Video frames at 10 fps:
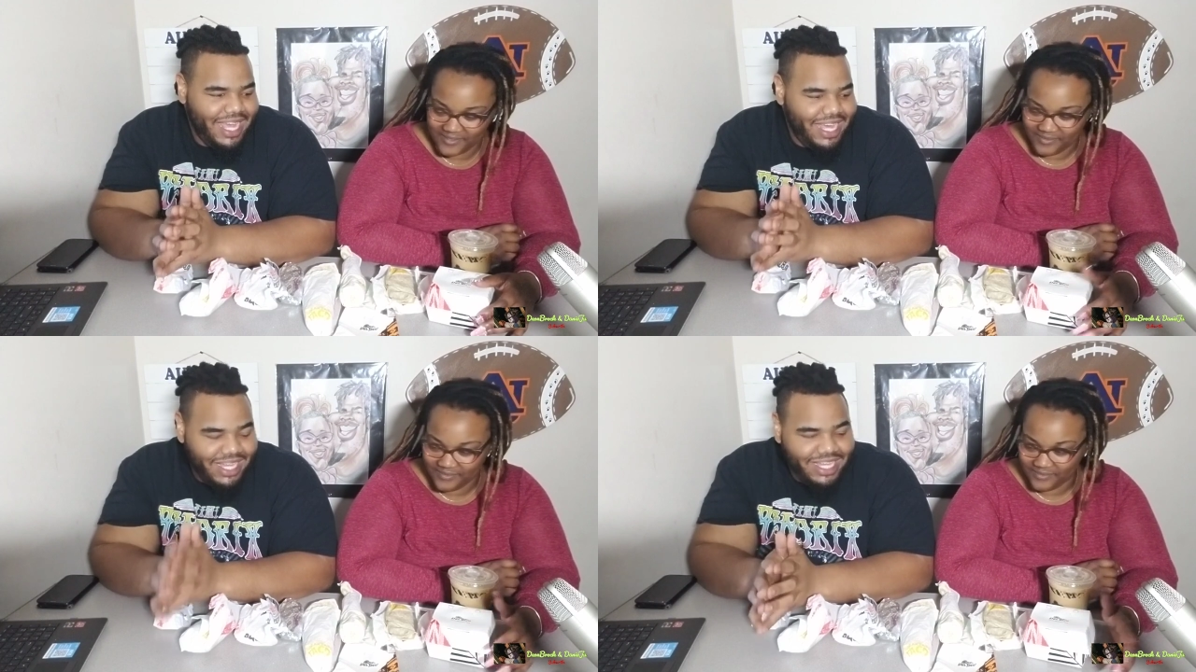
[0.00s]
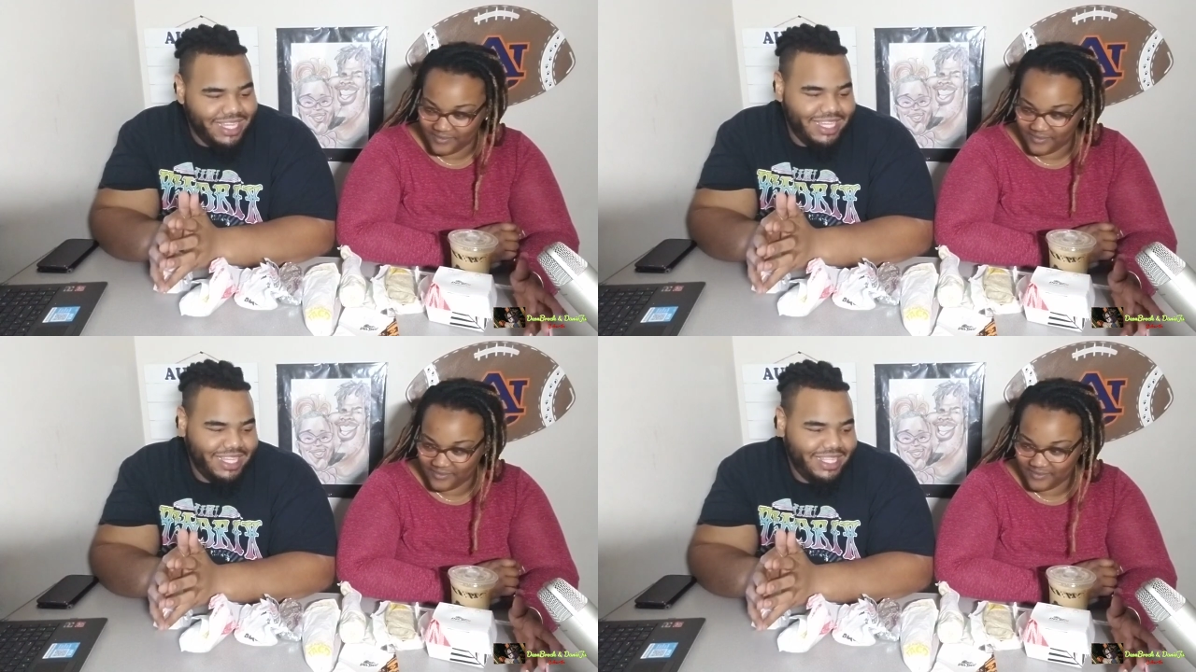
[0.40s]

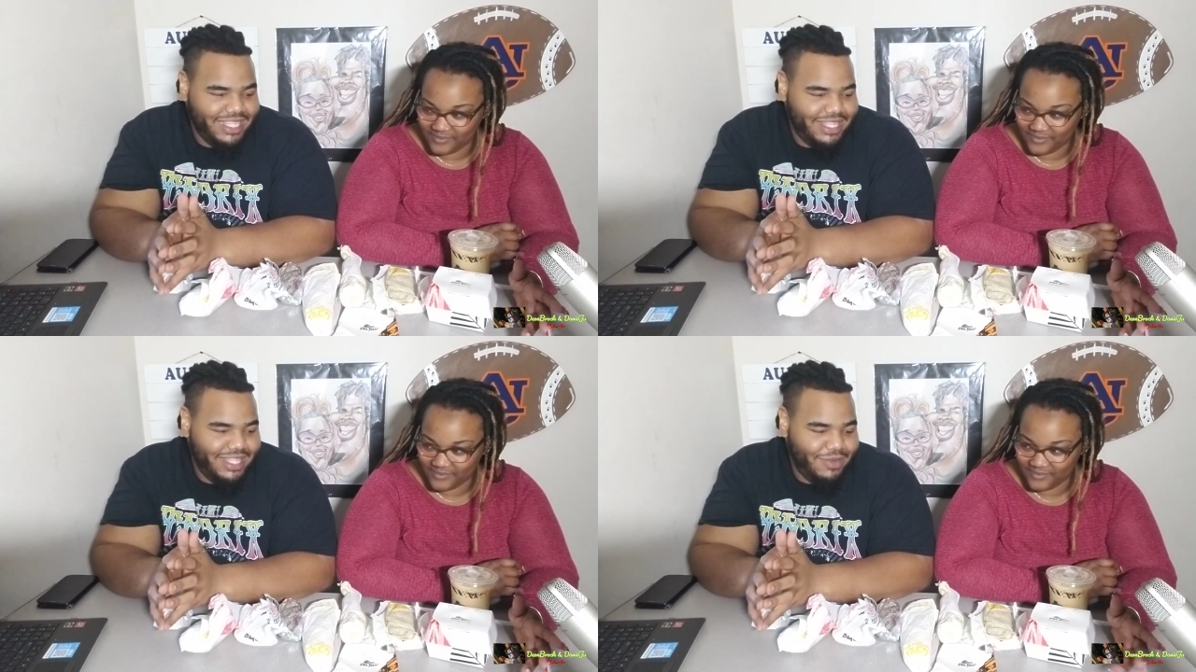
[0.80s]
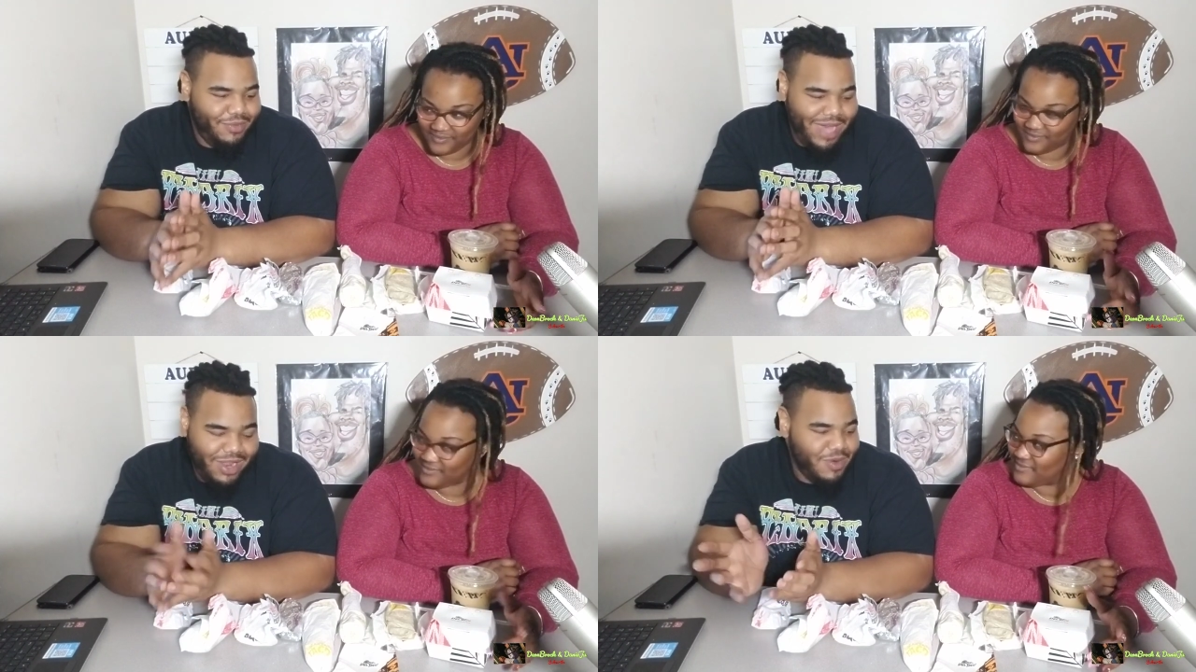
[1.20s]
Speaker 1: uh,
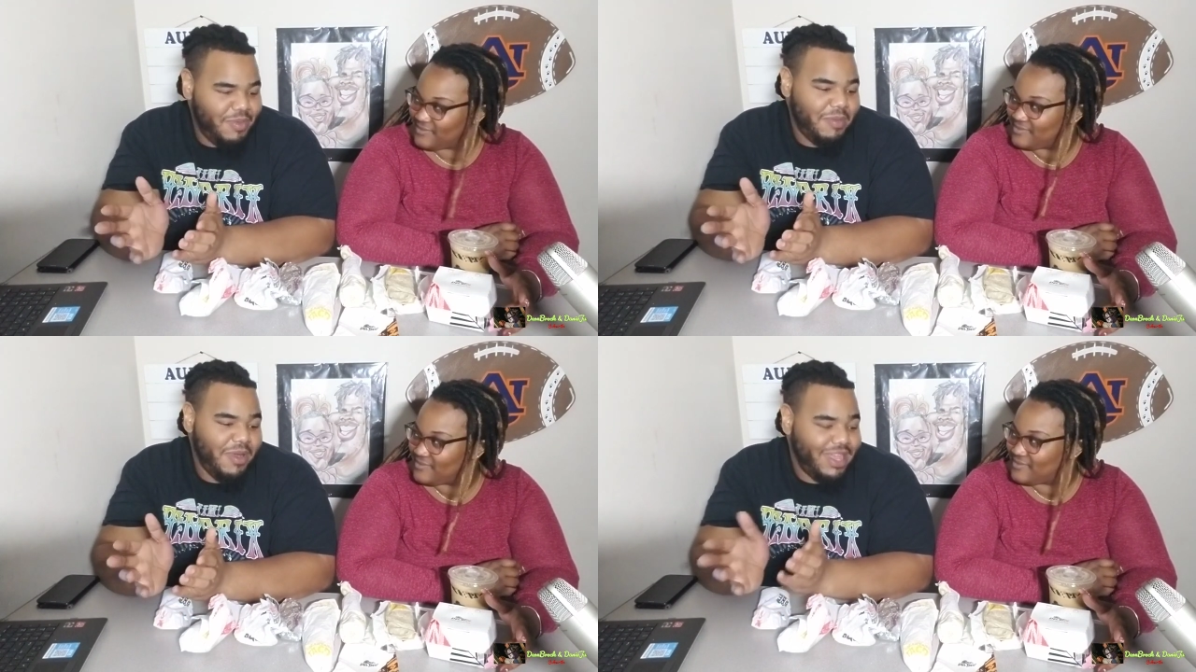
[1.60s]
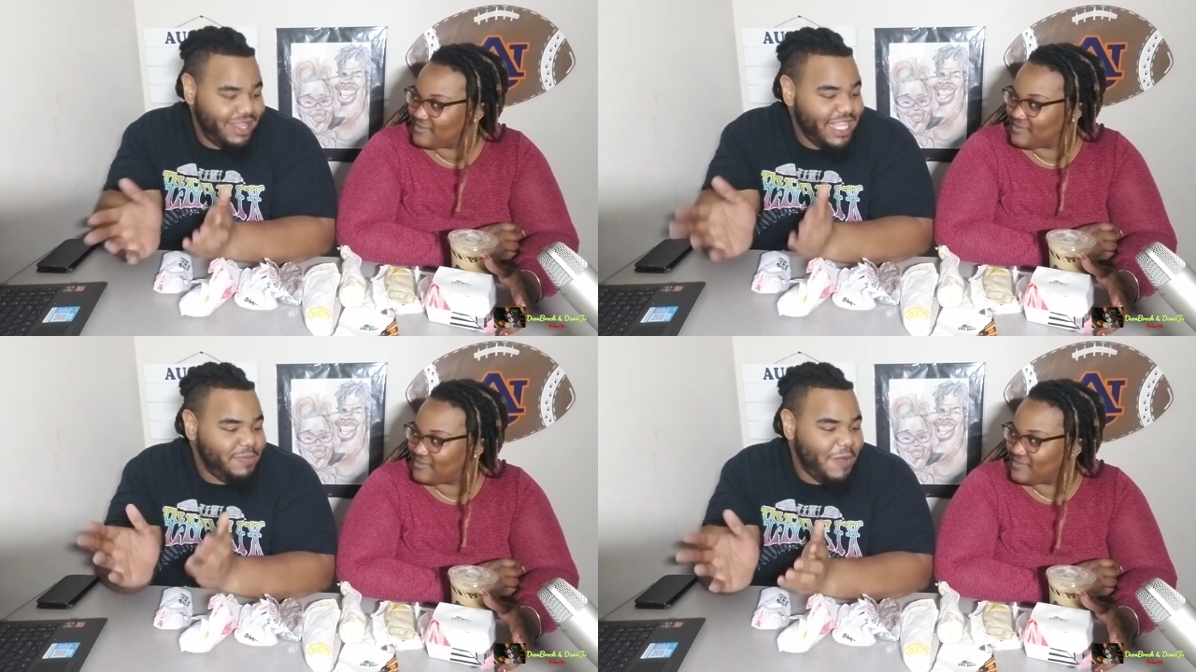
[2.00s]
I don't know what pop off.
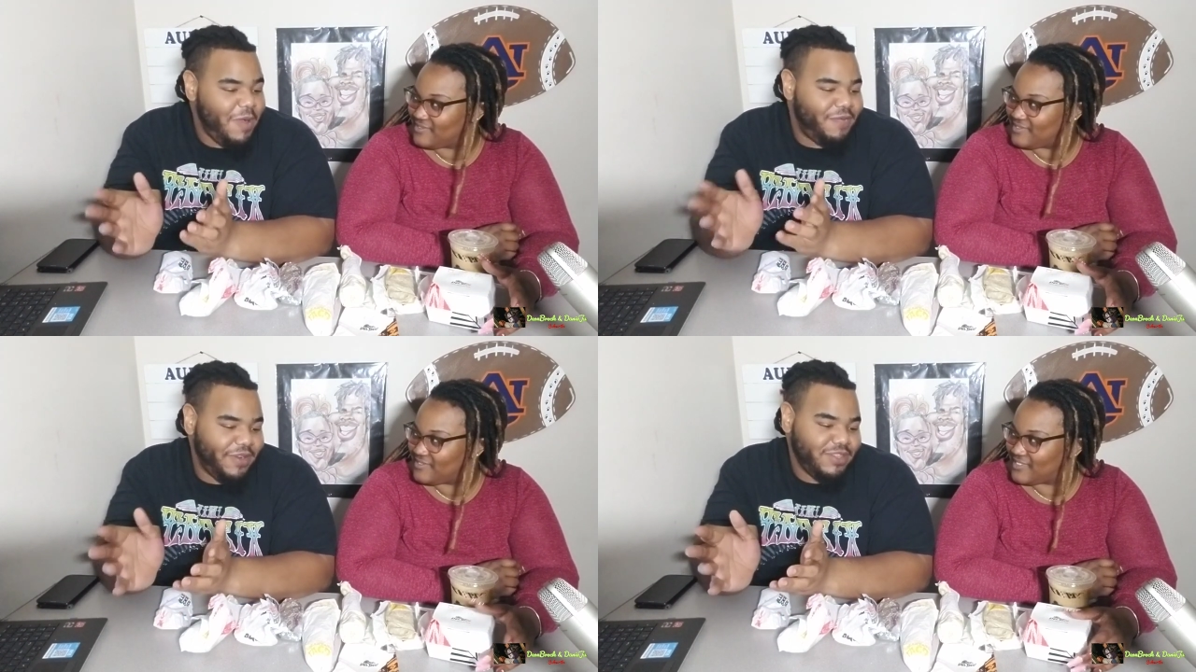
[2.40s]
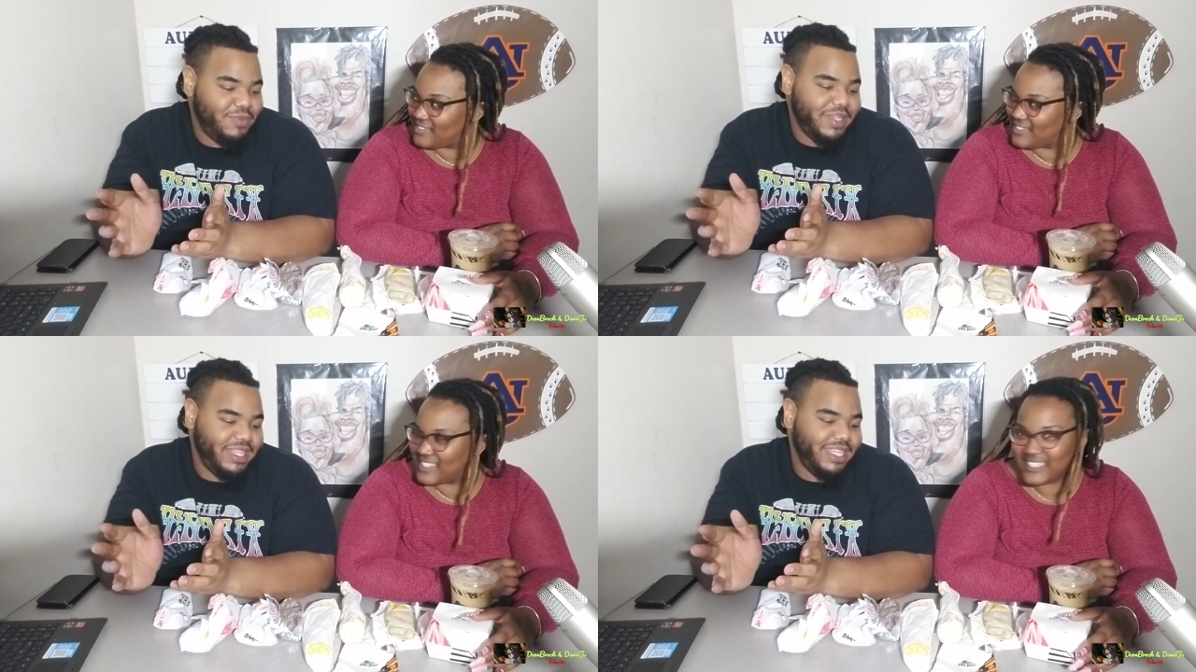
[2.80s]
Let's pop off first
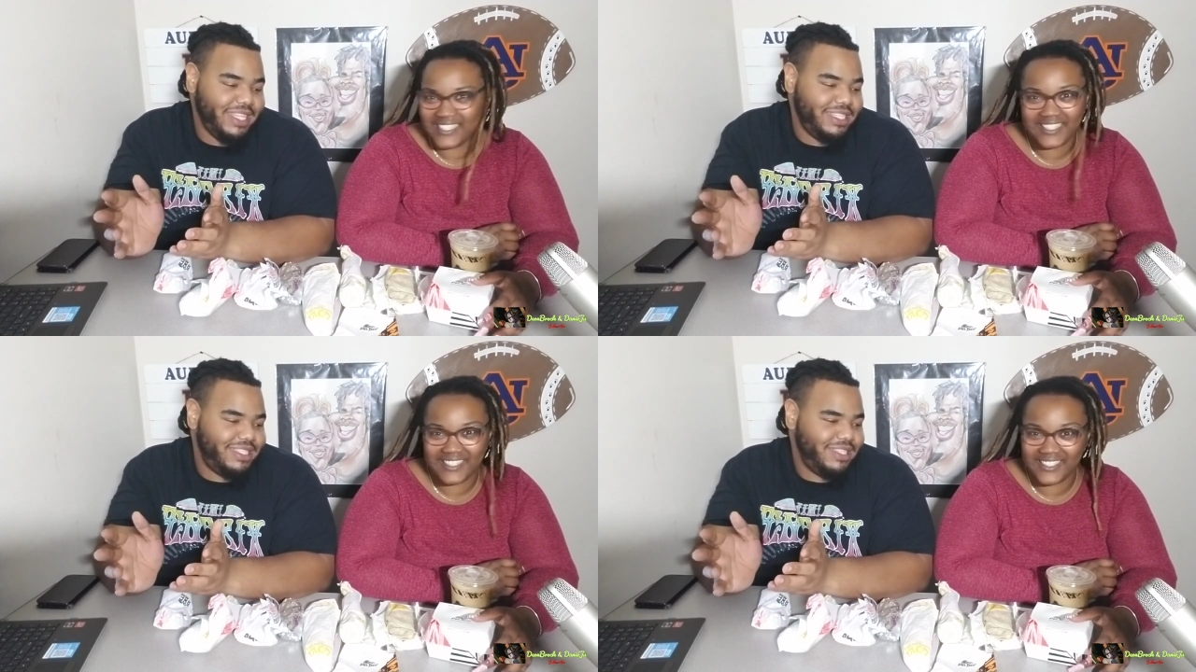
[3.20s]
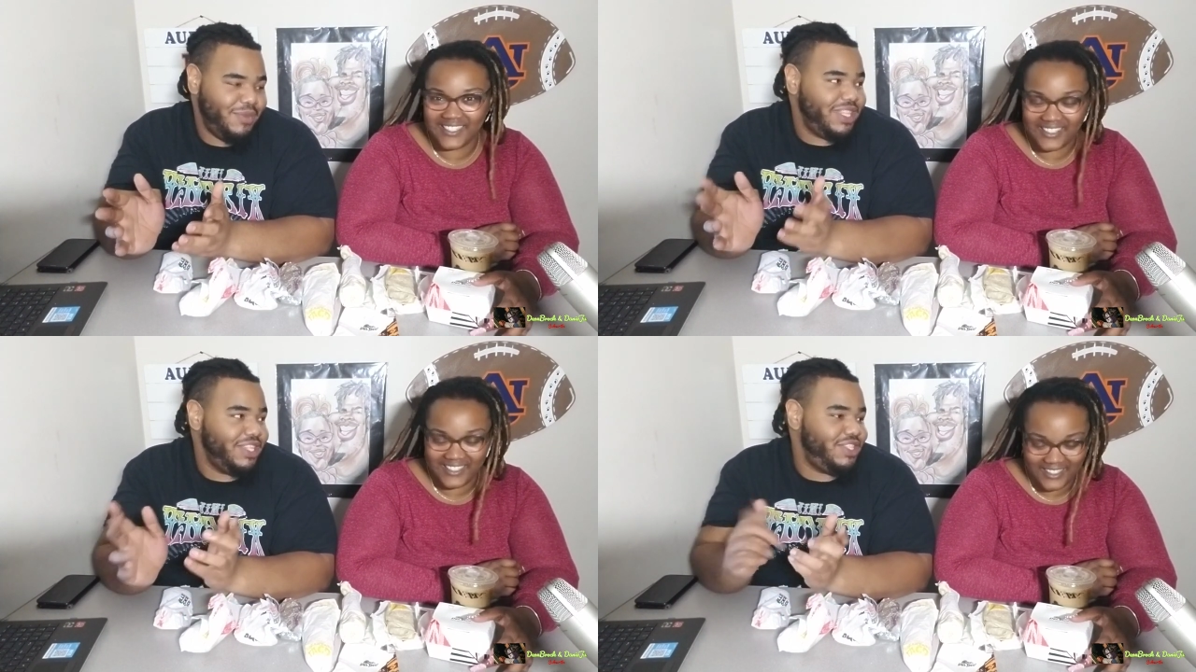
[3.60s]
with this
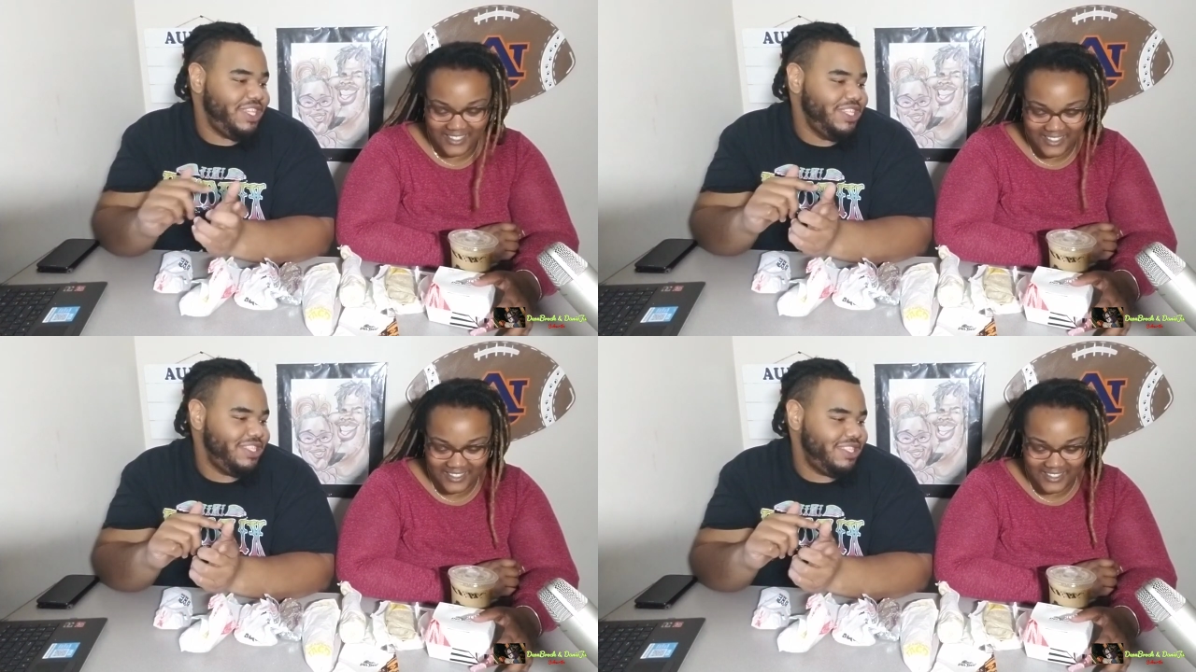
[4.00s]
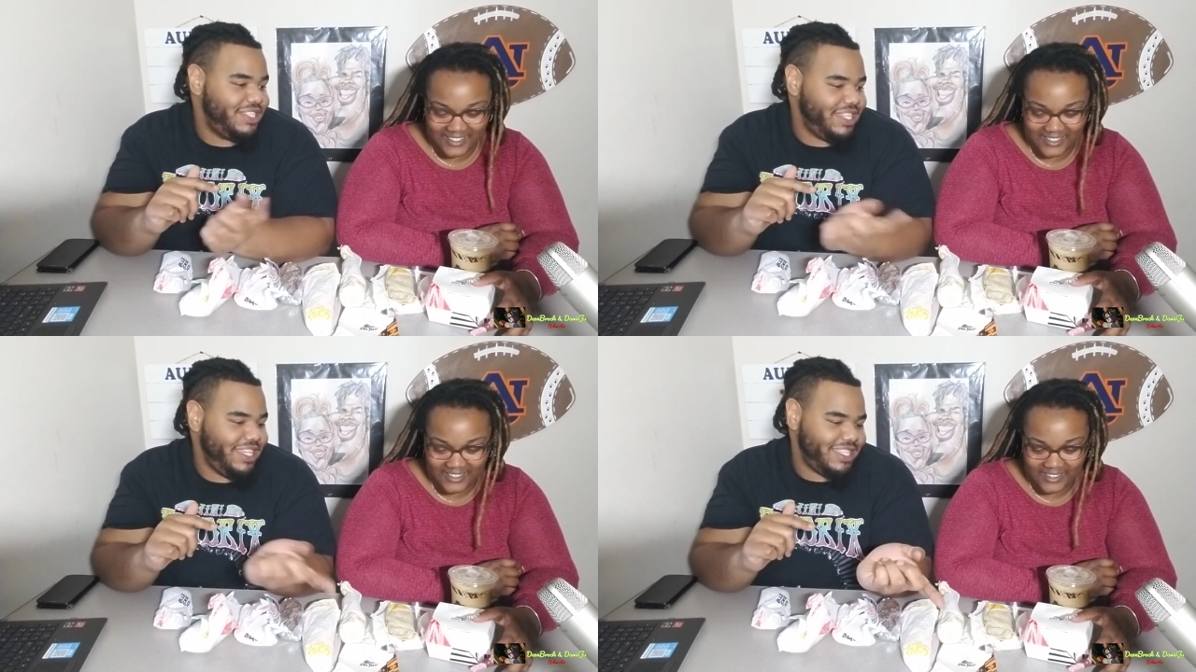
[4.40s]
with the cheese the
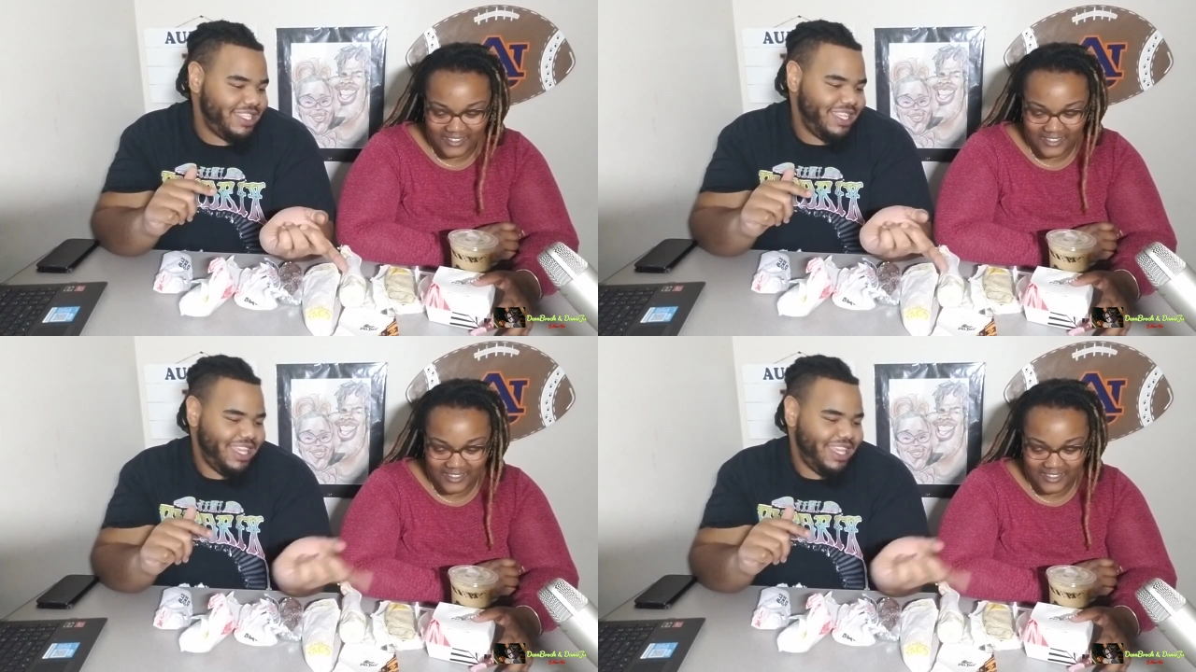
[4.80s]
cheese